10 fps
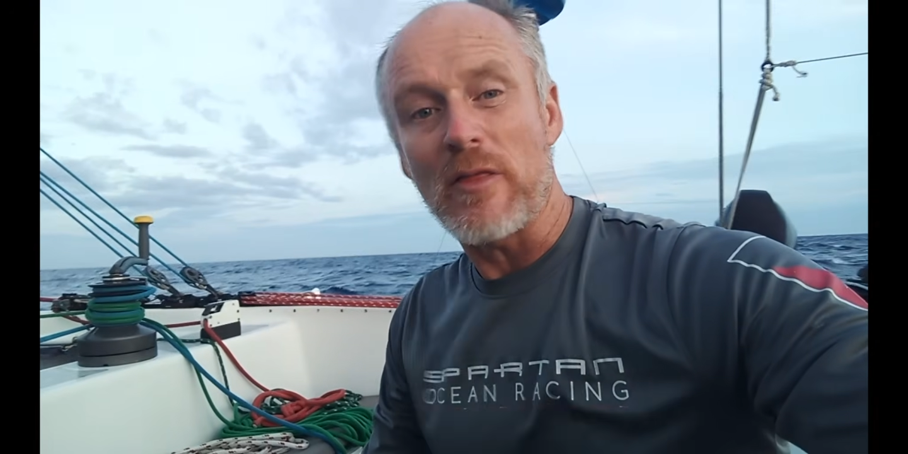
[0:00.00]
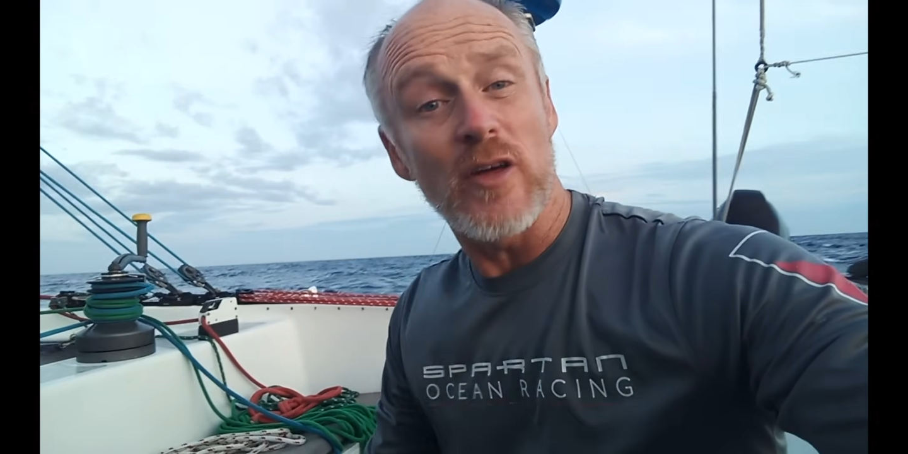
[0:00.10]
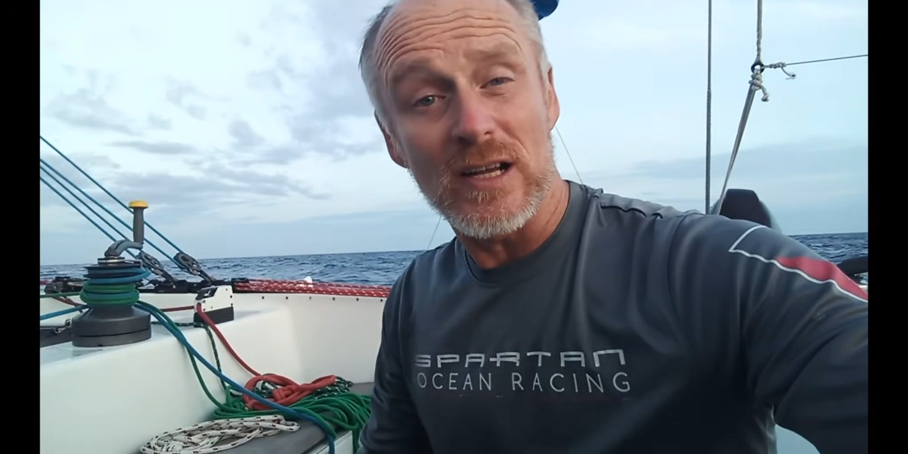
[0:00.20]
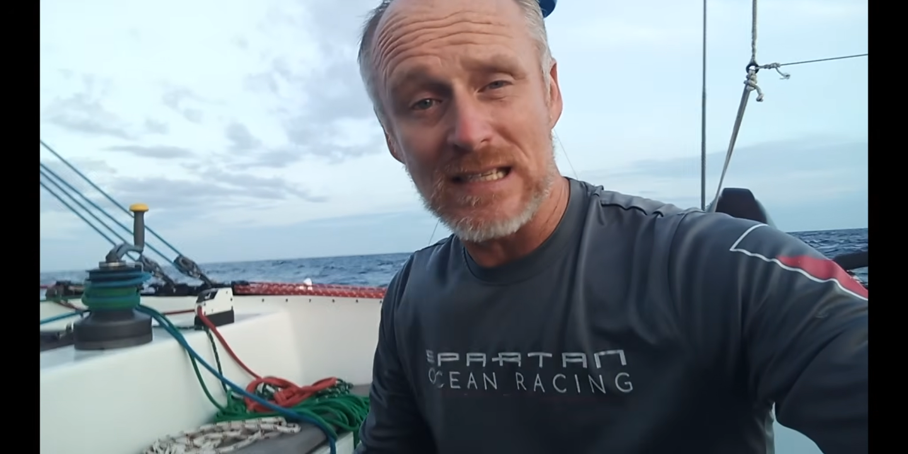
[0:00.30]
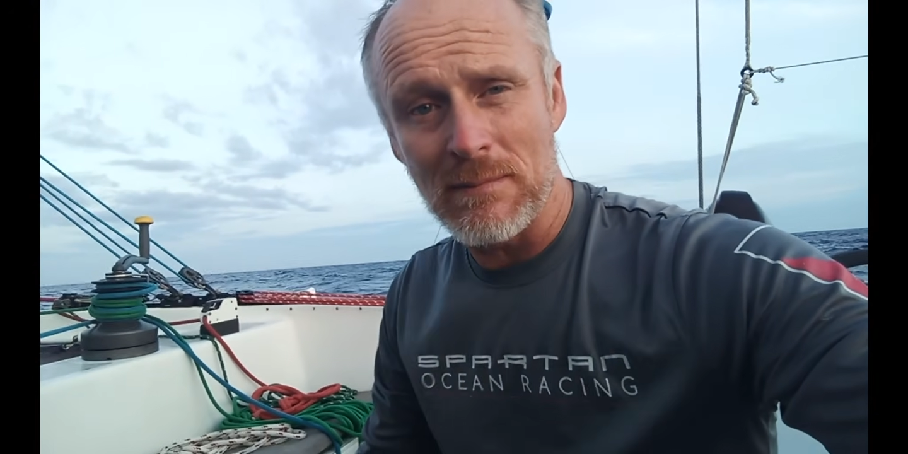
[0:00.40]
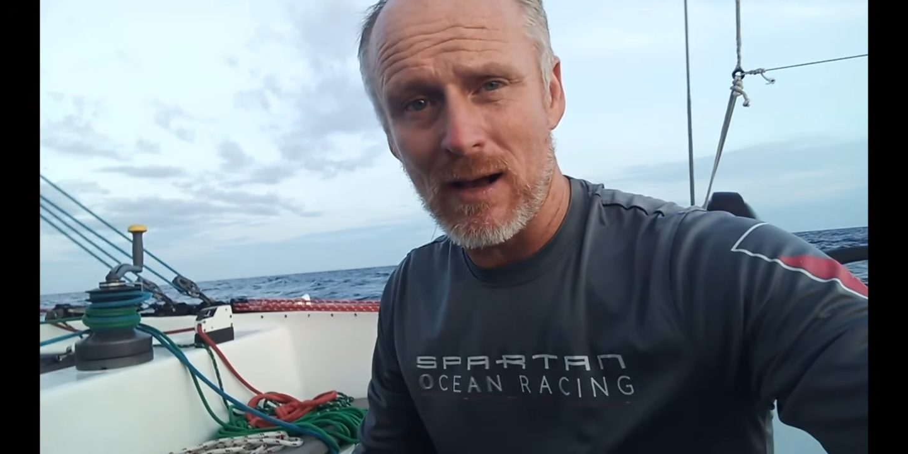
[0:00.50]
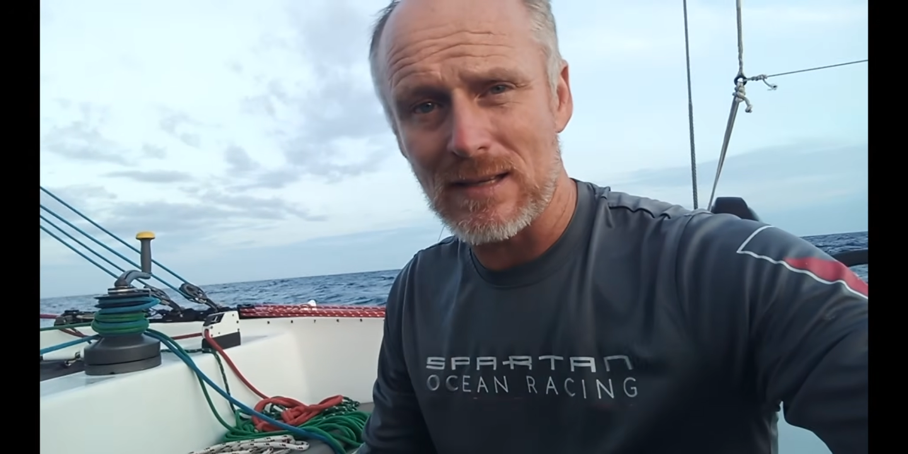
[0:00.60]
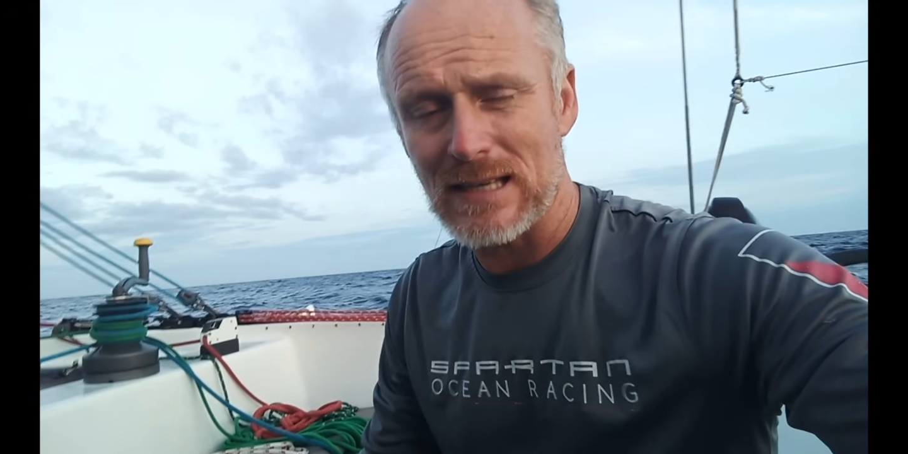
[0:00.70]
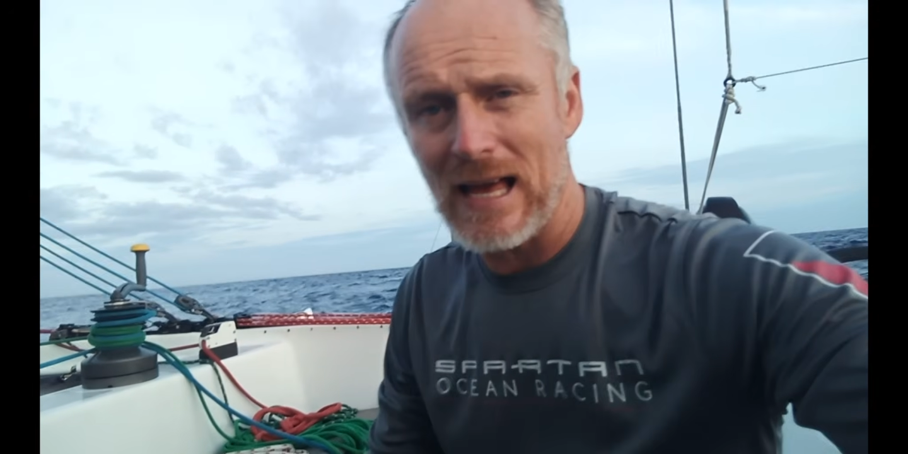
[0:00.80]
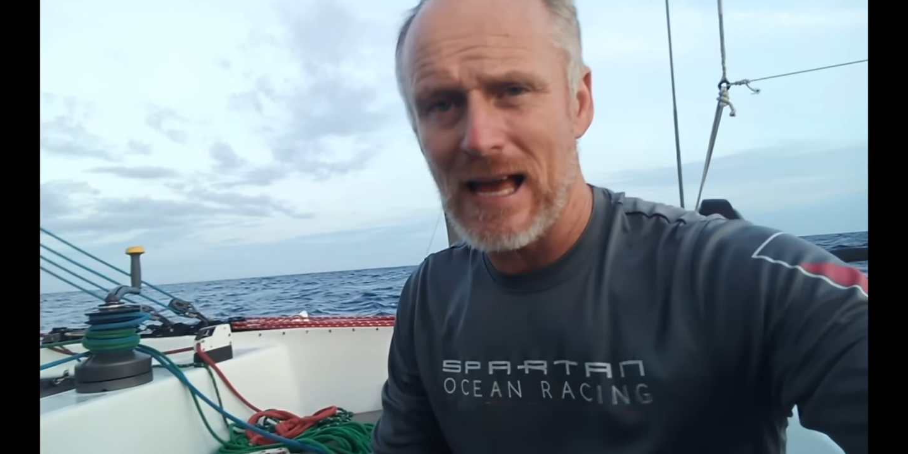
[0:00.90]
30
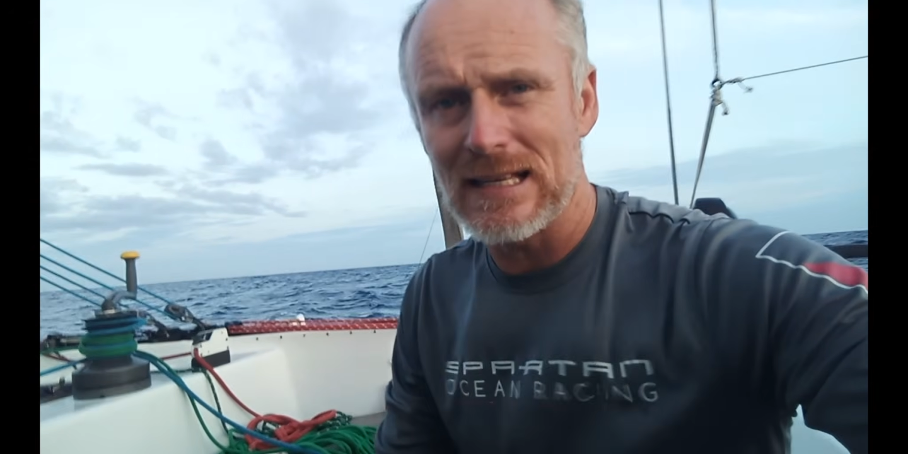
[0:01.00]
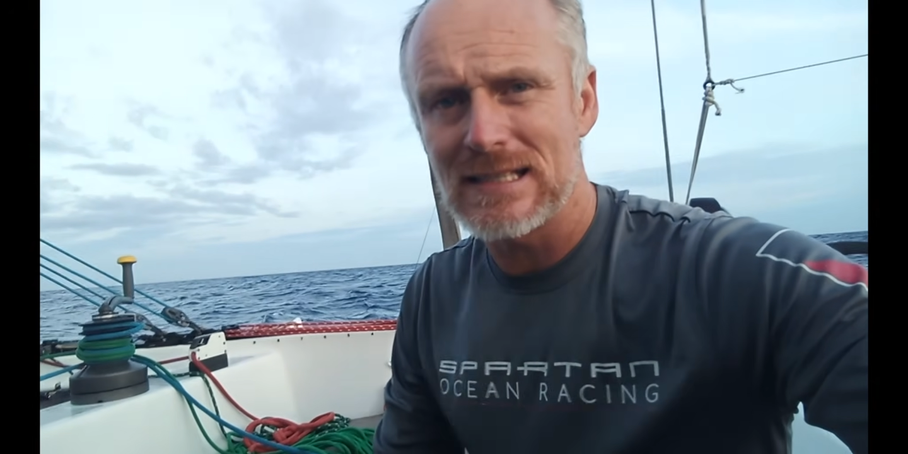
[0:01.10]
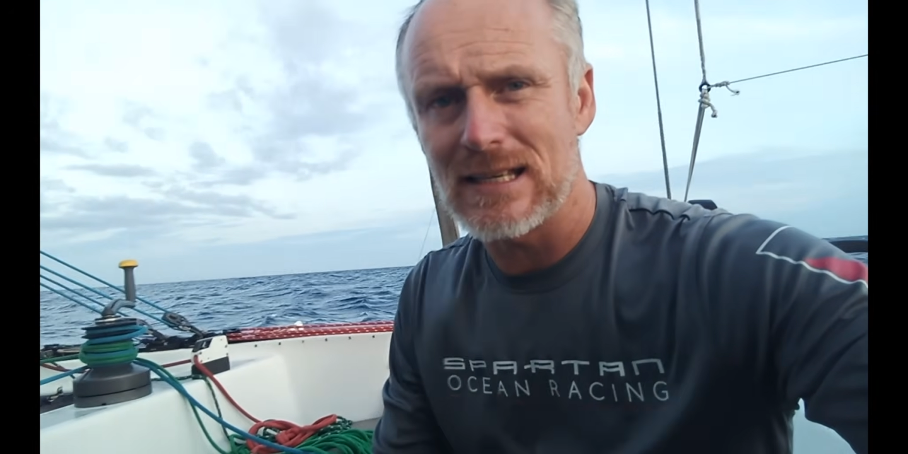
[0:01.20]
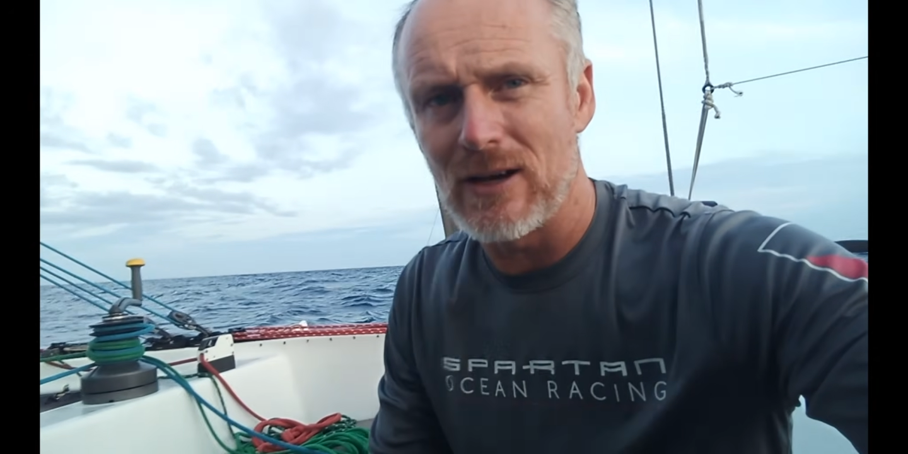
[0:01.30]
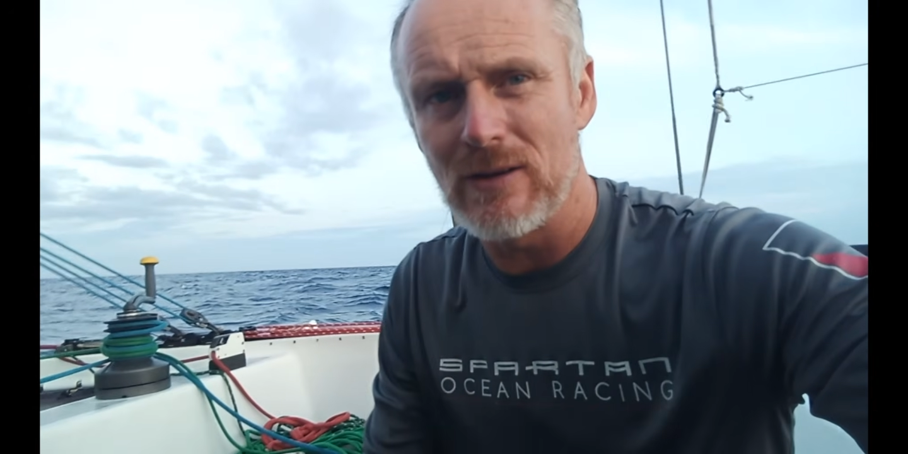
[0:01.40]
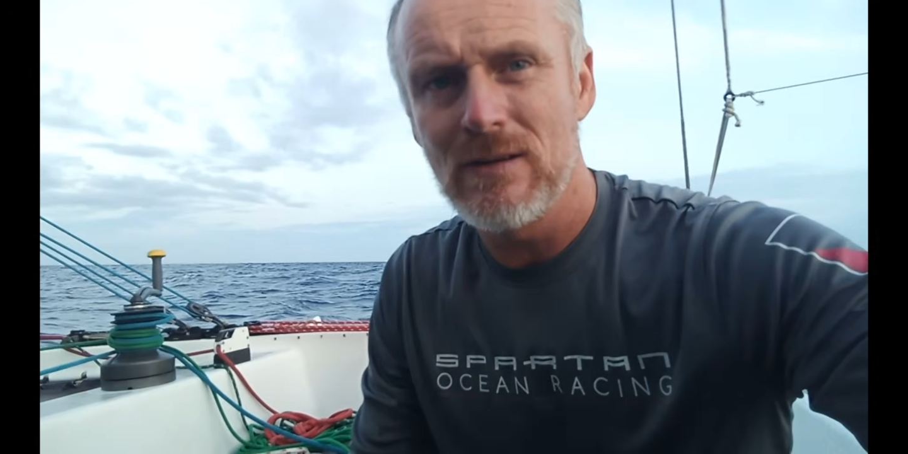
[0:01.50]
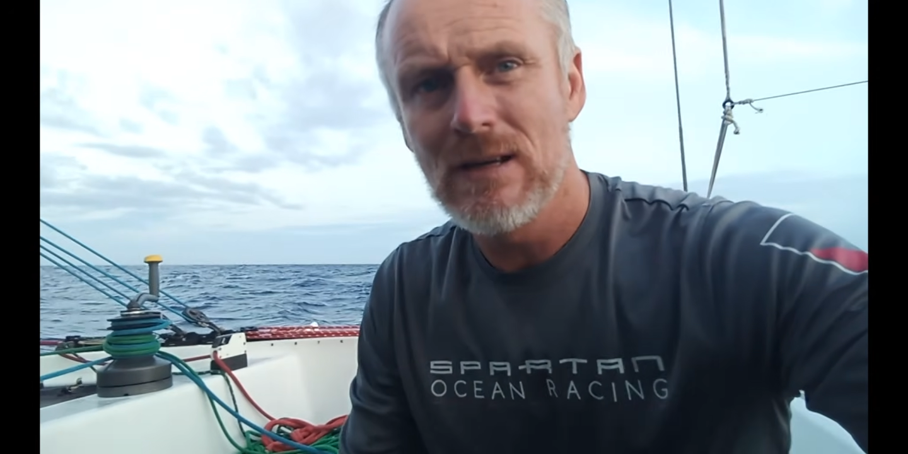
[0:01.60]
miles ahead, so